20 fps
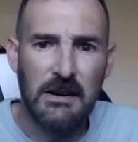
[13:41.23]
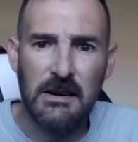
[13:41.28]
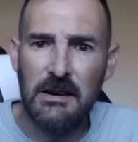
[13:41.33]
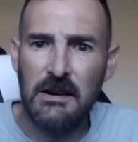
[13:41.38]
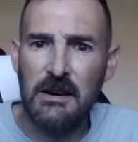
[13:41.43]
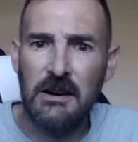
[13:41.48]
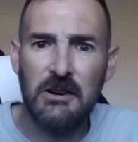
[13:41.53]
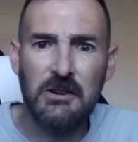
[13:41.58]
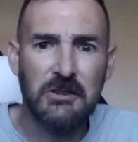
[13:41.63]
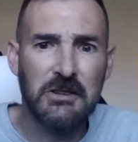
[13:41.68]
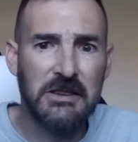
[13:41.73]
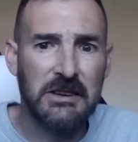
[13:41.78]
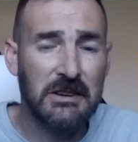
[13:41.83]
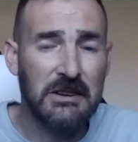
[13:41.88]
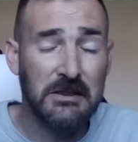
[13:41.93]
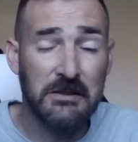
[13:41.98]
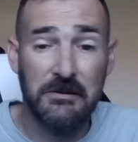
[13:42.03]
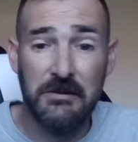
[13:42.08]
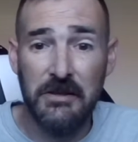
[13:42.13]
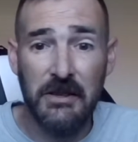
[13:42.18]
I'll
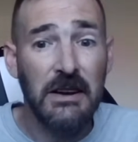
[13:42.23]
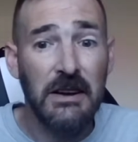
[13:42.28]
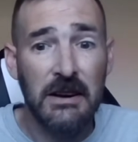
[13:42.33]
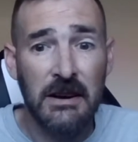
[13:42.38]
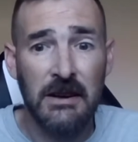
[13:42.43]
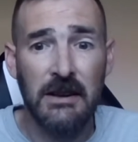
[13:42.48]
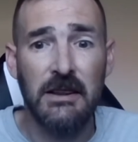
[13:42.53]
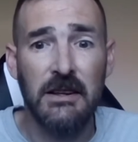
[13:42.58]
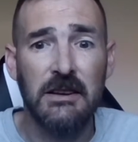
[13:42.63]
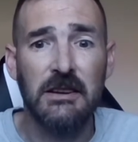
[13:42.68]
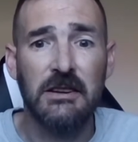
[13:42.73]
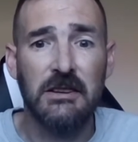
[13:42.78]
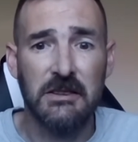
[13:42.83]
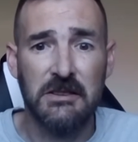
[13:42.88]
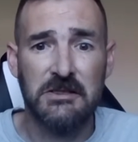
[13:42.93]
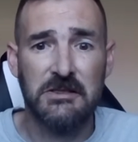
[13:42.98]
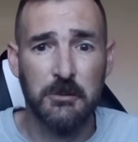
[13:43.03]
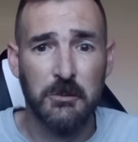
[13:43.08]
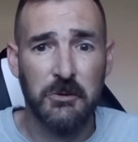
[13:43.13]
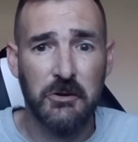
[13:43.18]
give the idiot
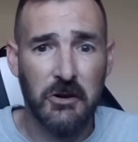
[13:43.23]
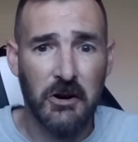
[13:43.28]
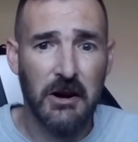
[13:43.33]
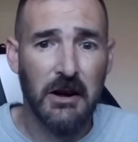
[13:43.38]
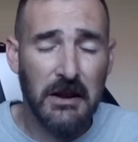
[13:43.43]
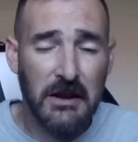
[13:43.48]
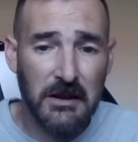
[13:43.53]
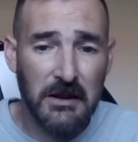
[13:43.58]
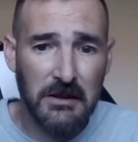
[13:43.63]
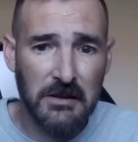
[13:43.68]
some credit.